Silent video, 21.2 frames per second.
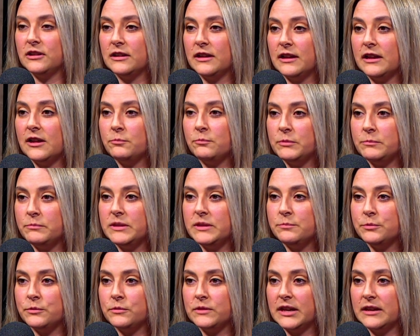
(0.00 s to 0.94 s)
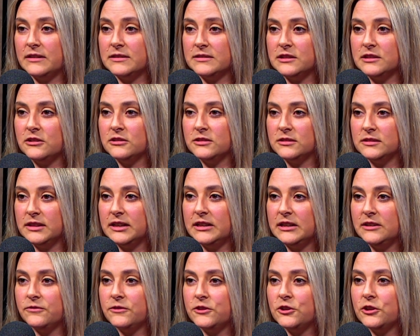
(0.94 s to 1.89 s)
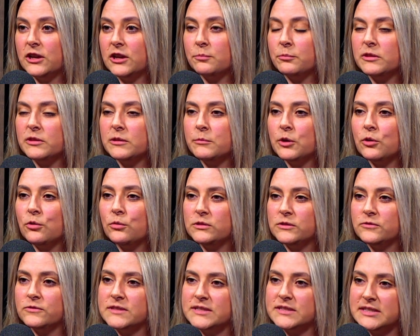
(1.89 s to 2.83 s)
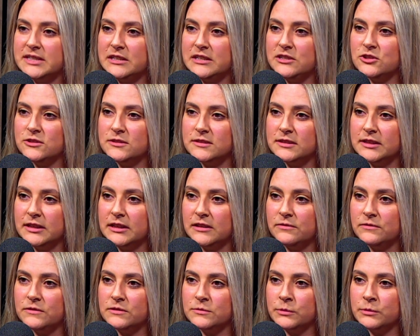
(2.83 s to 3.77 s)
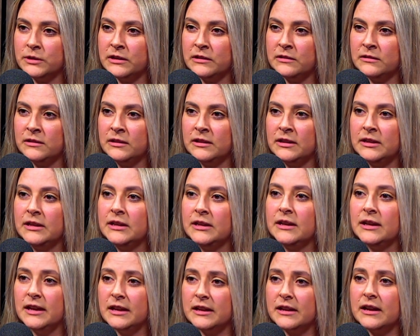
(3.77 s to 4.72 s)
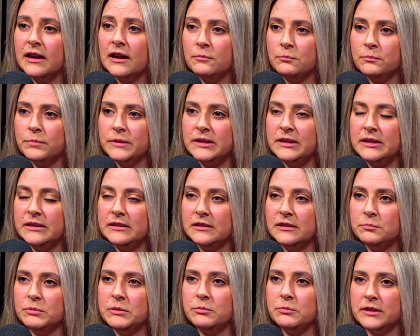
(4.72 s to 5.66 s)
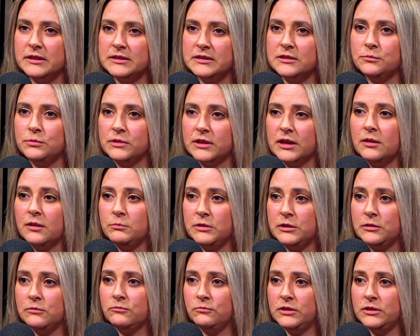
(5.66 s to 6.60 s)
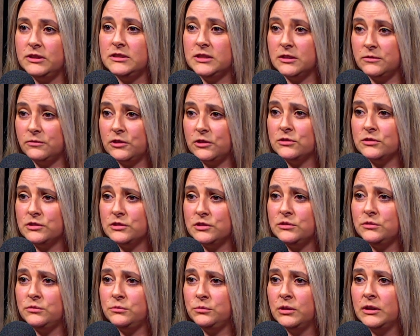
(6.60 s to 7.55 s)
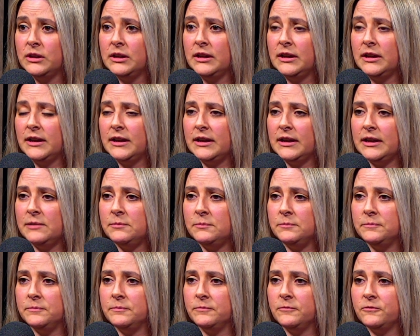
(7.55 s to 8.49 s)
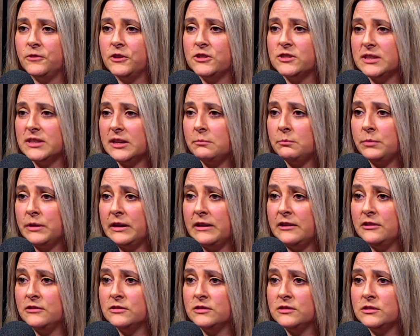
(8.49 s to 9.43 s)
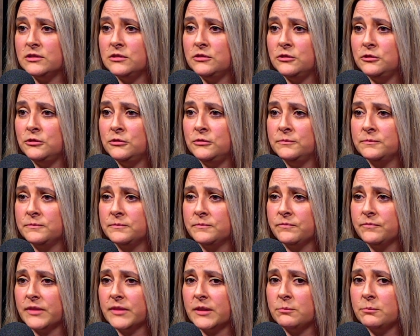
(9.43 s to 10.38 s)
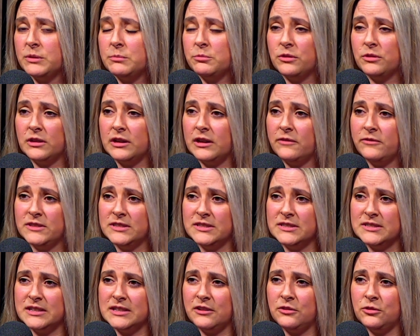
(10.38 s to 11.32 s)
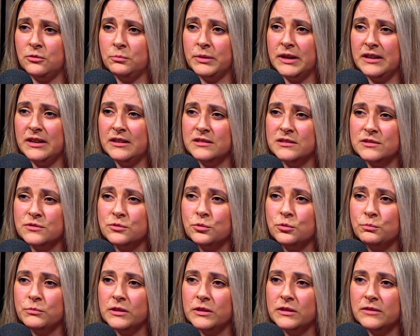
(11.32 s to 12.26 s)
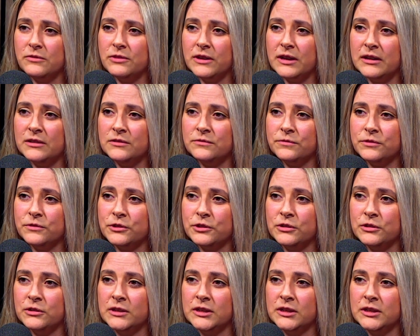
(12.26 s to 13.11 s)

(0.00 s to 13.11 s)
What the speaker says: helping people get a start in life, and you're helping them at all different stages in life as well. It can be, the people I deal with can be really diverse too. First-time buyers to people that are having to sell their parents' home that they've had for